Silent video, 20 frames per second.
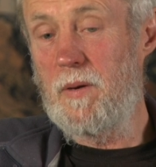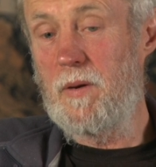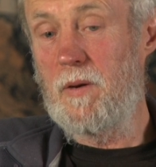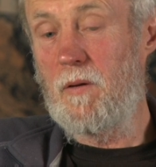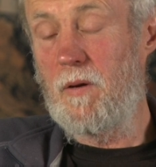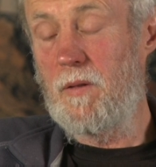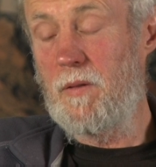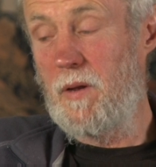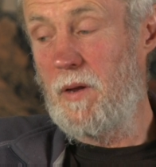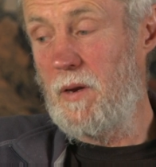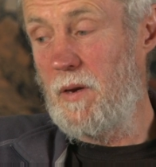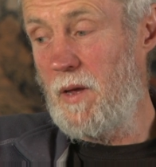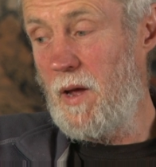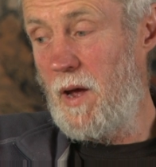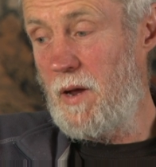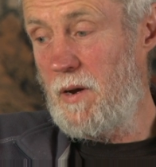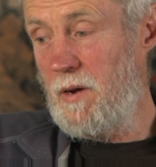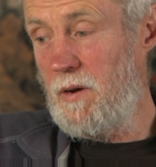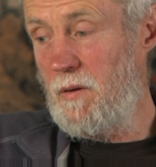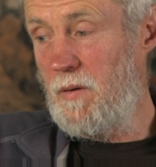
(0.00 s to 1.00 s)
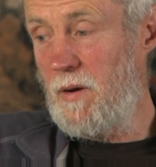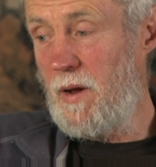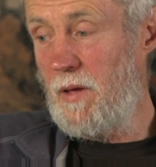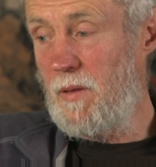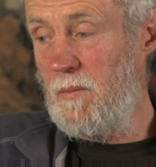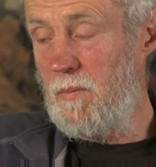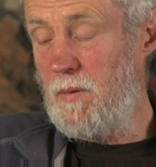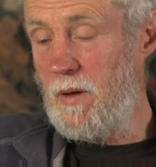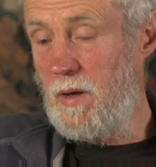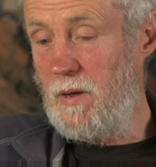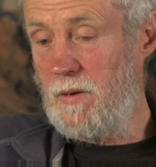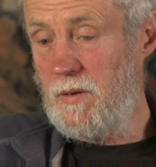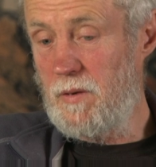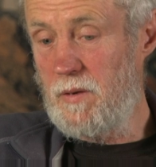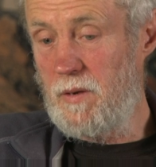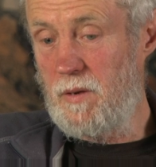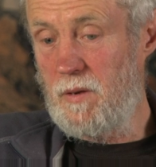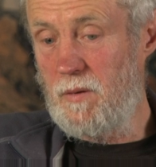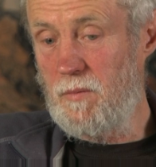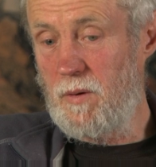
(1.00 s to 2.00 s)
and I think in Canada and other
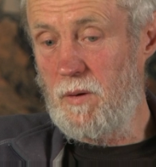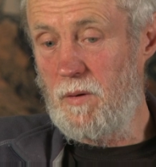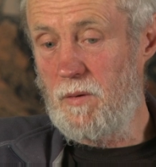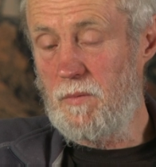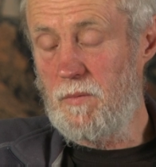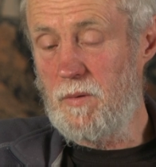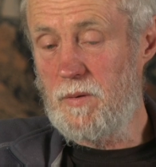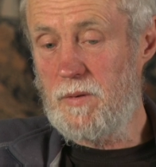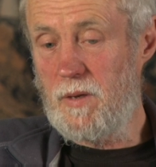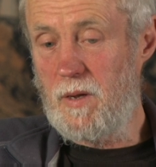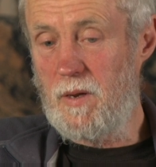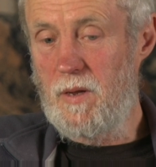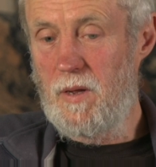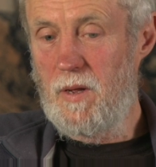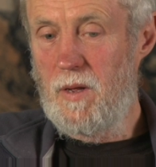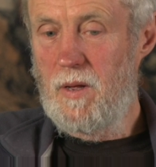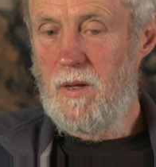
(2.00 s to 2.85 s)
places in the world, was that